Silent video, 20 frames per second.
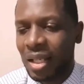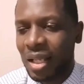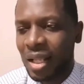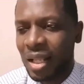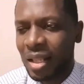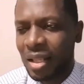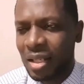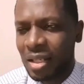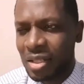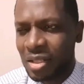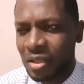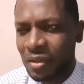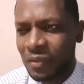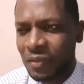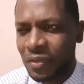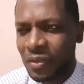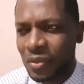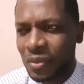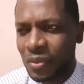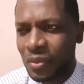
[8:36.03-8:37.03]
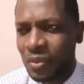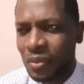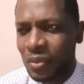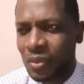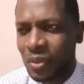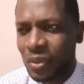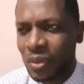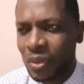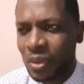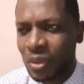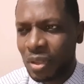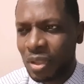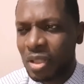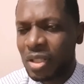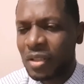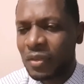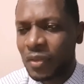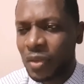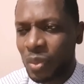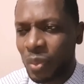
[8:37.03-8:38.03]
the interview
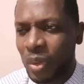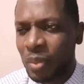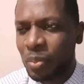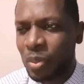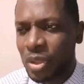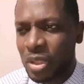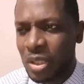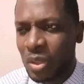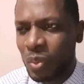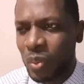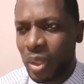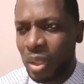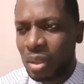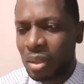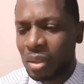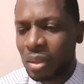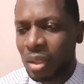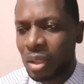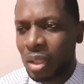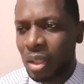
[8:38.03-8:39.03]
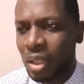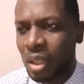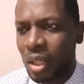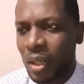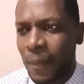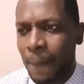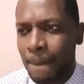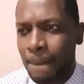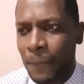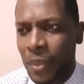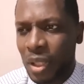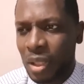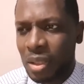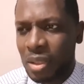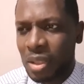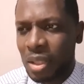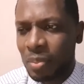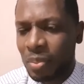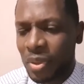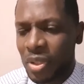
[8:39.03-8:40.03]
went pretty well,
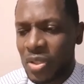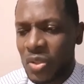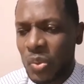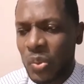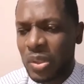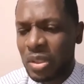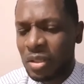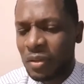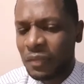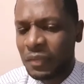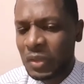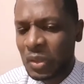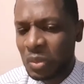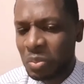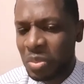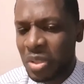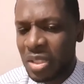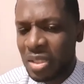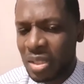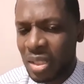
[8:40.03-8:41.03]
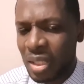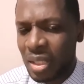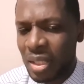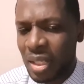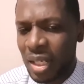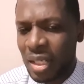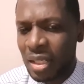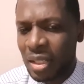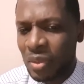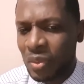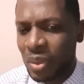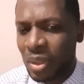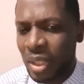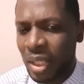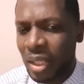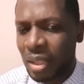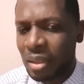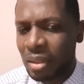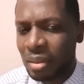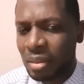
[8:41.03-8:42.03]
but the person who interviewed me said that there were
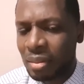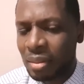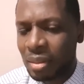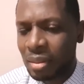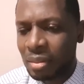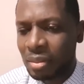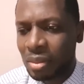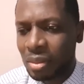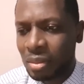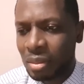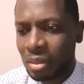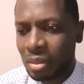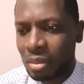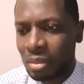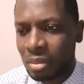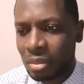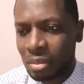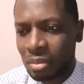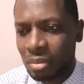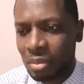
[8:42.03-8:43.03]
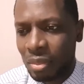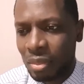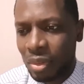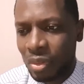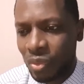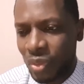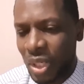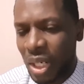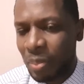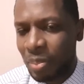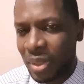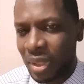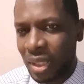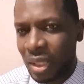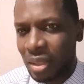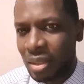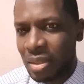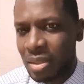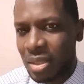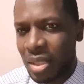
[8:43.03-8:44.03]
like 3
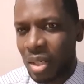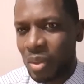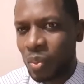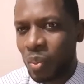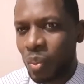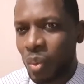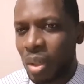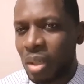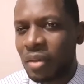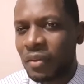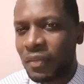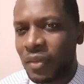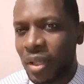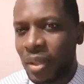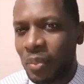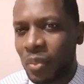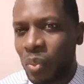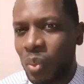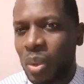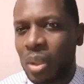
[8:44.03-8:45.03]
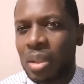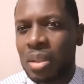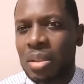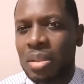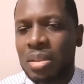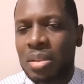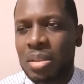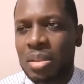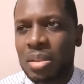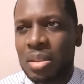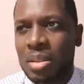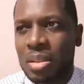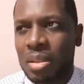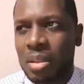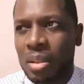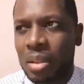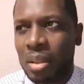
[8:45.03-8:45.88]
applicants, and one of them was